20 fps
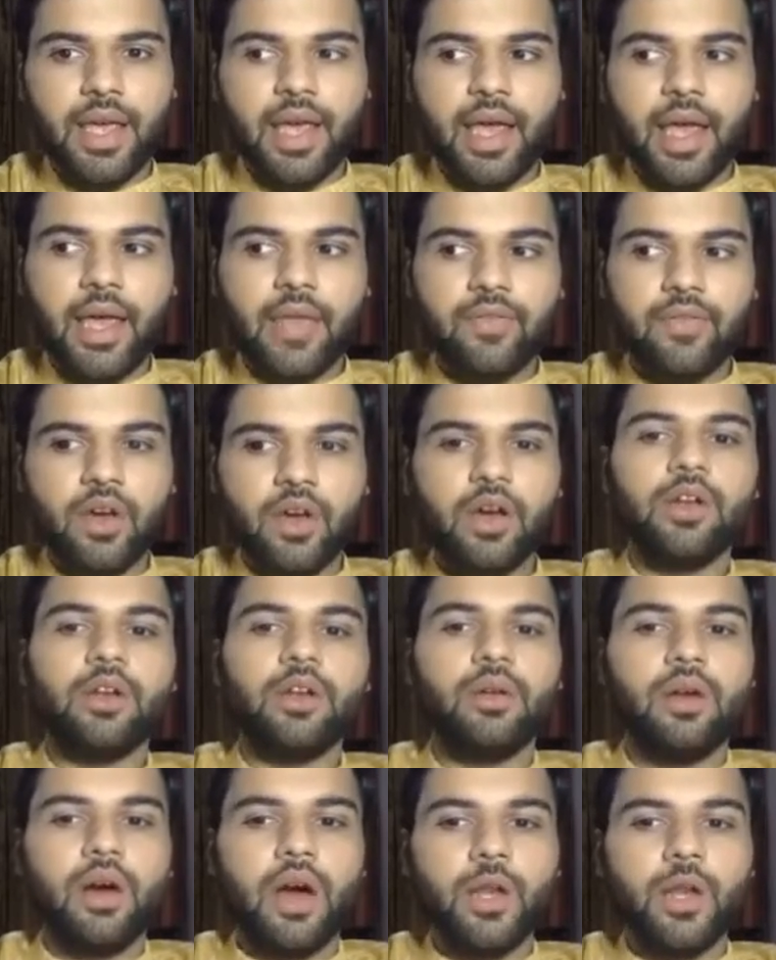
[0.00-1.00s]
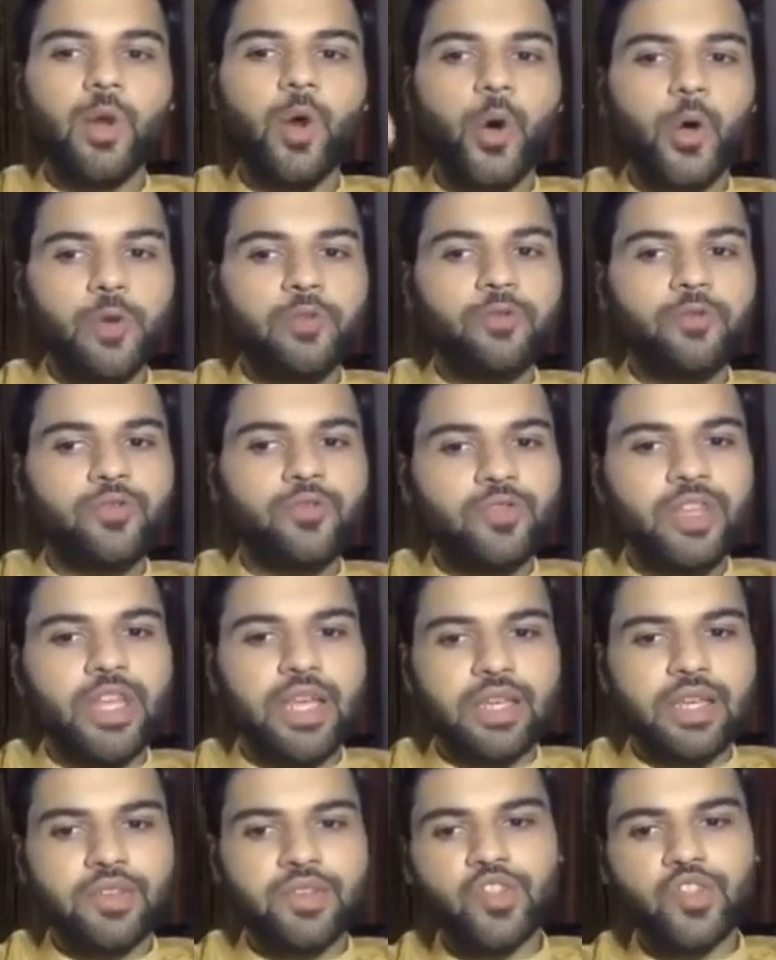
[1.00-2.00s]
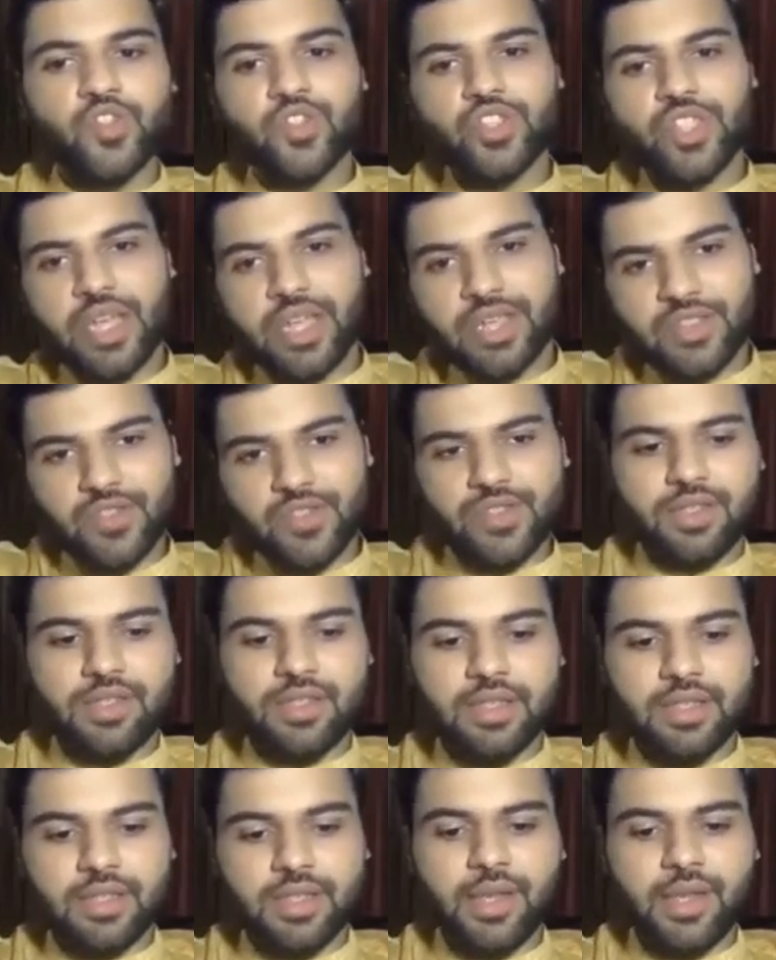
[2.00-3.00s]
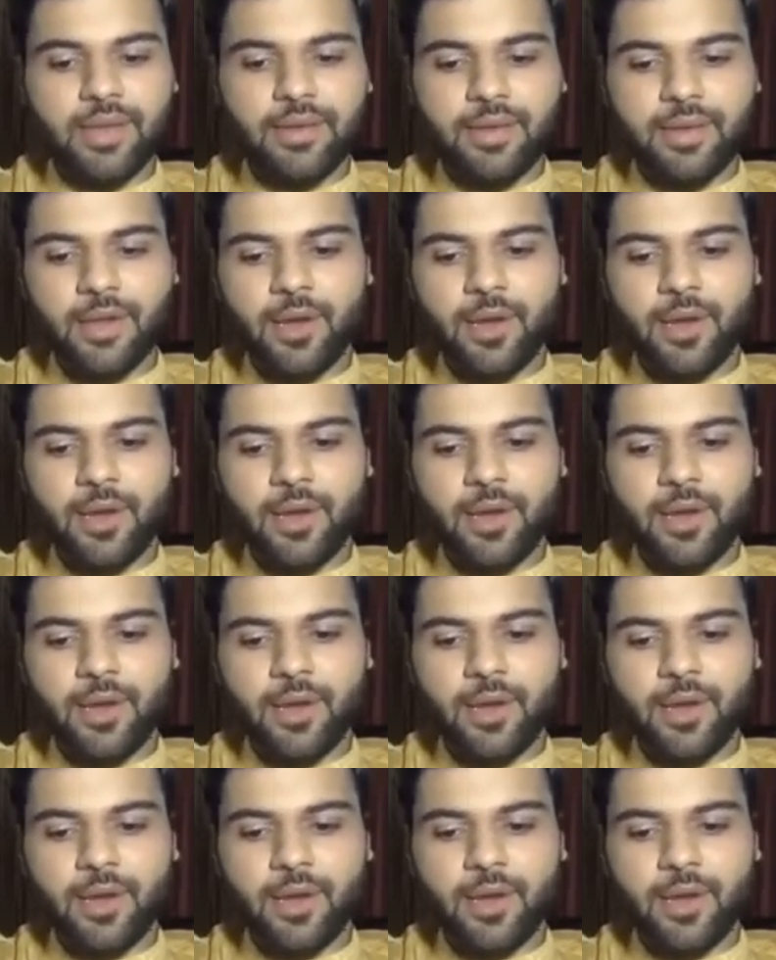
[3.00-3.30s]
And a lot of things changed since then.